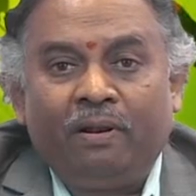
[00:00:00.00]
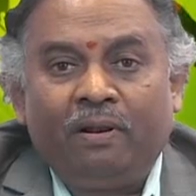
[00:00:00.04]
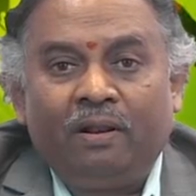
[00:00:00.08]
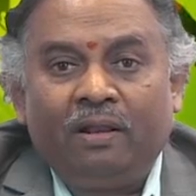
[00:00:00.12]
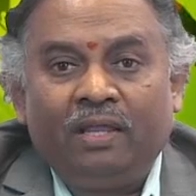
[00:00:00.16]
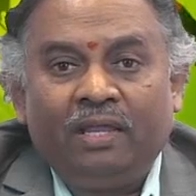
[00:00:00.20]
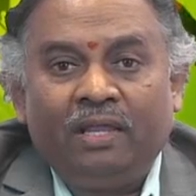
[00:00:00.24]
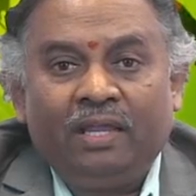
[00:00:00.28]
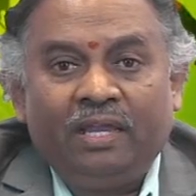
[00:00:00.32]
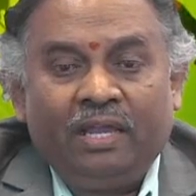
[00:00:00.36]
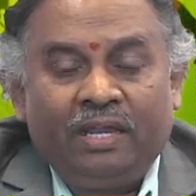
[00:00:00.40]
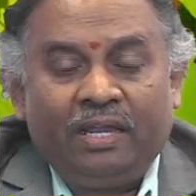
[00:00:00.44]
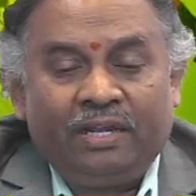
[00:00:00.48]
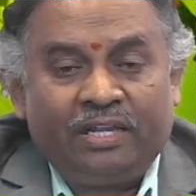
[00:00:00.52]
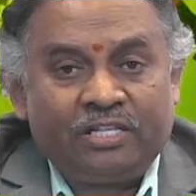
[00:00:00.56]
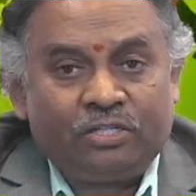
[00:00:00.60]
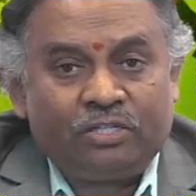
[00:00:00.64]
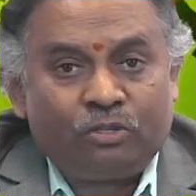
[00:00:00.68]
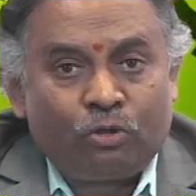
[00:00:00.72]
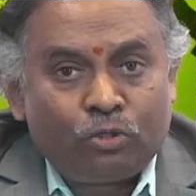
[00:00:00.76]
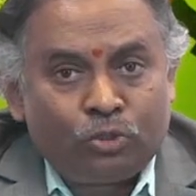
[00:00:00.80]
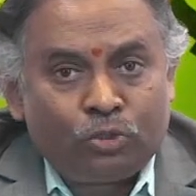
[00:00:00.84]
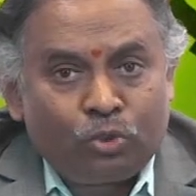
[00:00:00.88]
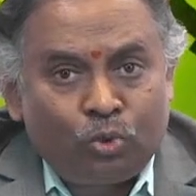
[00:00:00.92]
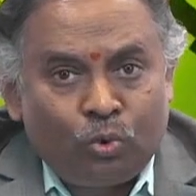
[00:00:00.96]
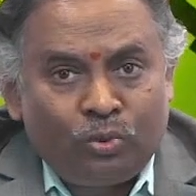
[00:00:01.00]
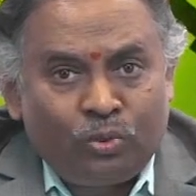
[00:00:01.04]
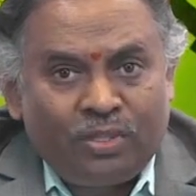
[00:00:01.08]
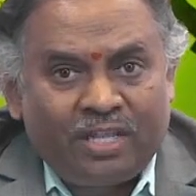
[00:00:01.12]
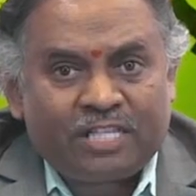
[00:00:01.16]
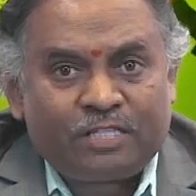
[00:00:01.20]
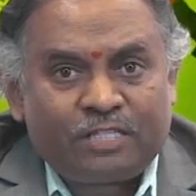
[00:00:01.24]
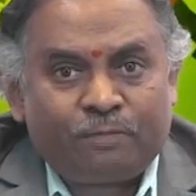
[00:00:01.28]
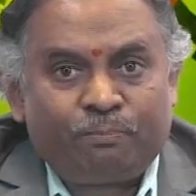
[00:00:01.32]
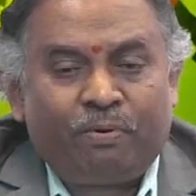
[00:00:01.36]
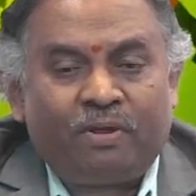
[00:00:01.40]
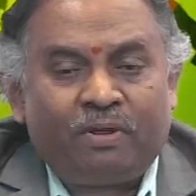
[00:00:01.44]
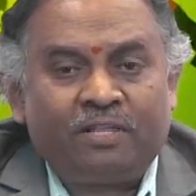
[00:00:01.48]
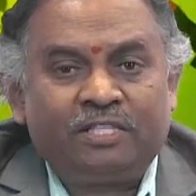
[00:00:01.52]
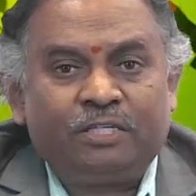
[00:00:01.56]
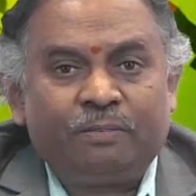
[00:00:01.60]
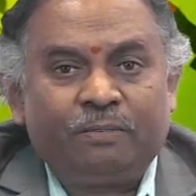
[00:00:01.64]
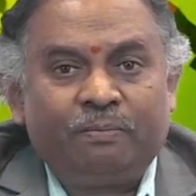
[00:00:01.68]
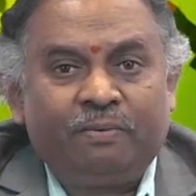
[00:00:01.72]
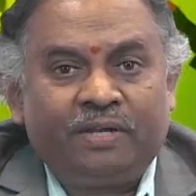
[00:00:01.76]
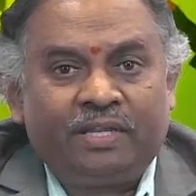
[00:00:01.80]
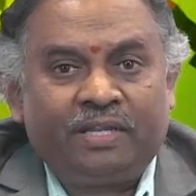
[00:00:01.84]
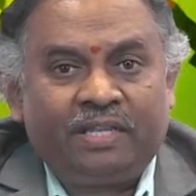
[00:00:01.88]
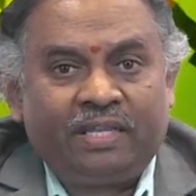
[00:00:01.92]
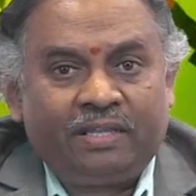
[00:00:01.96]
It is also the
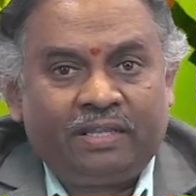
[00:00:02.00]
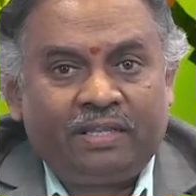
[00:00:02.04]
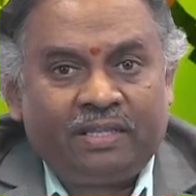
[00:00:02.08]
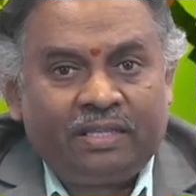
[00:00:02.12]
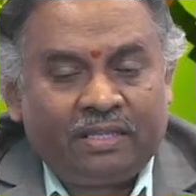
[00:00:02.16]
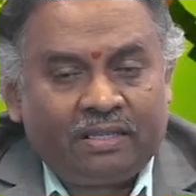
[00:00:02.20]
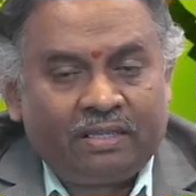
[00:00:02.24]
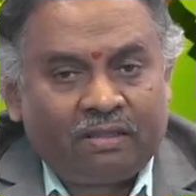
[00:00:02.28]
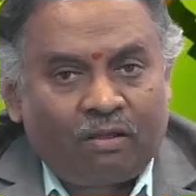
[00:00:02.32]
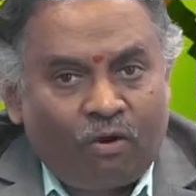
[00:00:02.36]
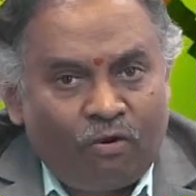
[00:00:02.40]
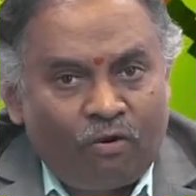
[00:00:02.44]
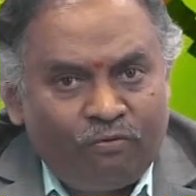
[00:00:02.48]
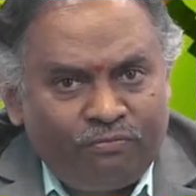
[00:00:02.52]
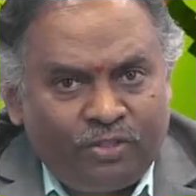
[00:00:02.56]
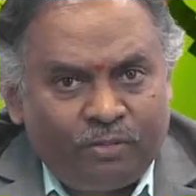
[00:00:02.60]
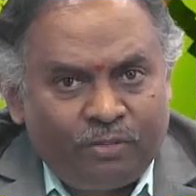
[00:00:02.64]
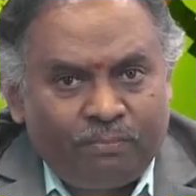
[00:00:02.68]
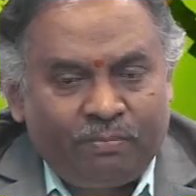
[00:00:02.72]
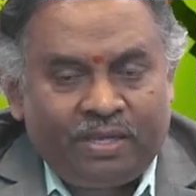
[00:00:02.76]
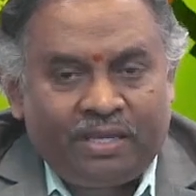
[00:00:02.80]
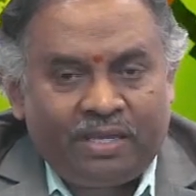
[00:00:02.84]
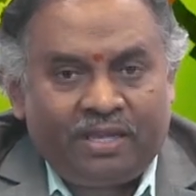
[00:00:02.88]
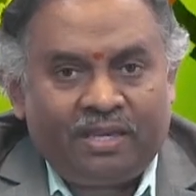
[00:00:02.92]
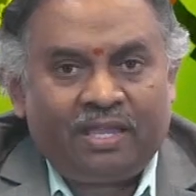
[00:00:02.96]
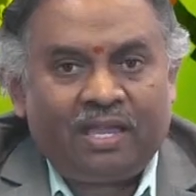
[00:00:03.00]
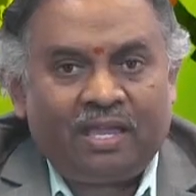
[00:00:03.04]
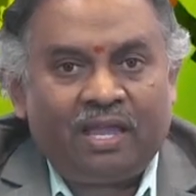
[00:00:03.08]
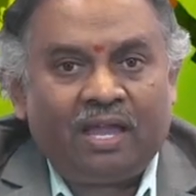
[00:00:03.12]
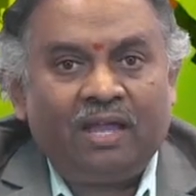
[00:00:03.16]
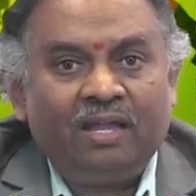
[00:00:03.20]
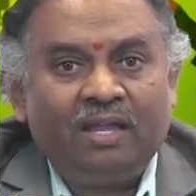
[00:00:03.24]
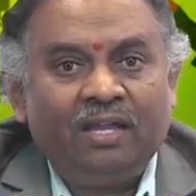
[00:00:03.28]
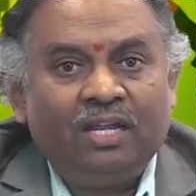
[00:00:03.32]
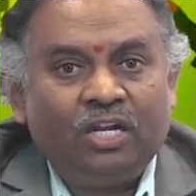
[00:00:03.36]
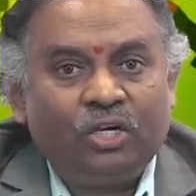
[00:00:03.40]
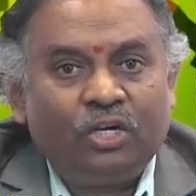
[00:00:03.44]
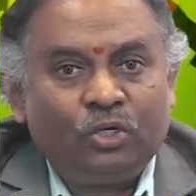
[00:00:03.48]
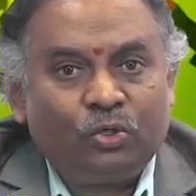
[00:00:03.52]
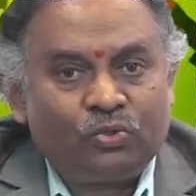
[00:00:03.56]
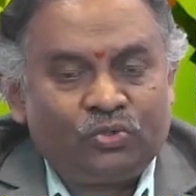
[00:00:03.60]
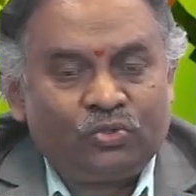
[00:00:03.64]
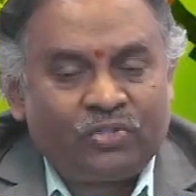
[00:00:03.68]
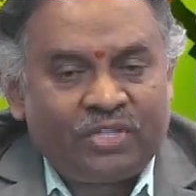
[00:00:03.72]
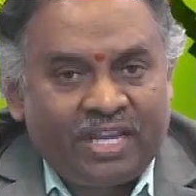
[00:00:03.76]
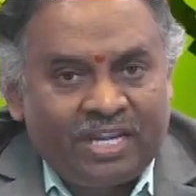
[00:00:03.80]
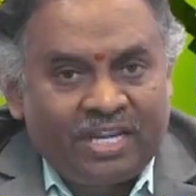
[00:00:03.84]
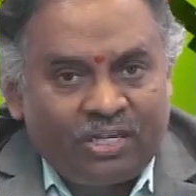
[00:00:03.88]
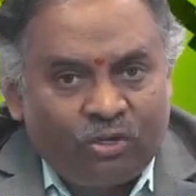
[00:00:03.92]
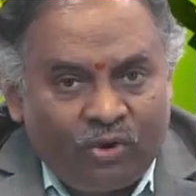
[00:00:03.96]
responsibility of the media to
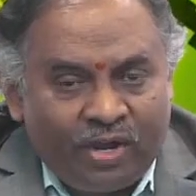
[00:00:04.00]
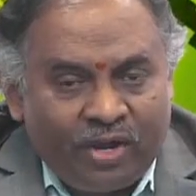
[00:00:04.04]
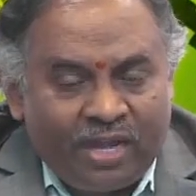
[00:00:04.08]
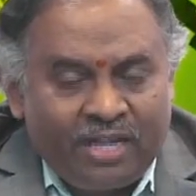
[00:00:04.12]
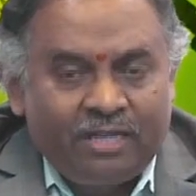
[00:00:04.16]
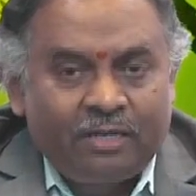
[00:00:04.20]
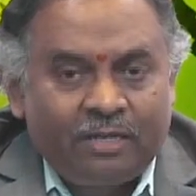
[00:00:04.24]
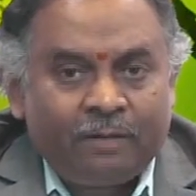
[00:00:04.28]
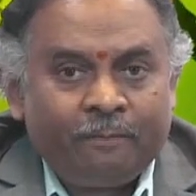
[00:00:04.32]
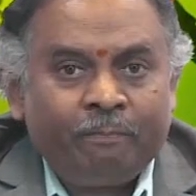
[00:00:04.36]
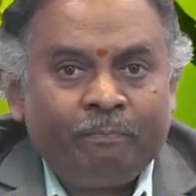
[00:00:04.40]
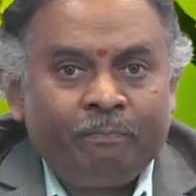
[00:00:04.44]
see to it,